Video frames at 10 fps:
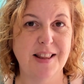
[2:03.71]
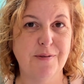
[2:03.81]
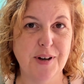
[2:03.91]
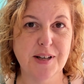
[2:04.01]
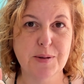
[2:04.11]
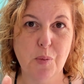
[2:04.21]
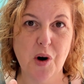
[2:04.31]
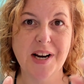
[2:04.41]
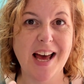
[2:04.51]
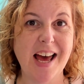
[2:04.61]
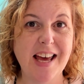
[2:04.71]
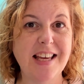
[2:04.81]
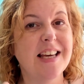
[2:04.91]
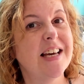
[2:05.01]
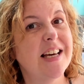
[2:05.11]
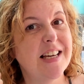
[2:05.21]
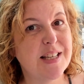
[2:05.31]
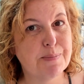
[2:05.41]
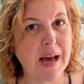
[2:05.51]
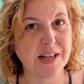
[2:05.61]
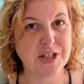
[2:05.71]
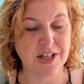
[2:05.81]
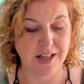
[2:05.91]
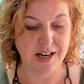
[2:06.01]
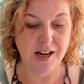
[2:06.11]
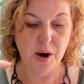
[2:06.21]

The first one, A, is passion.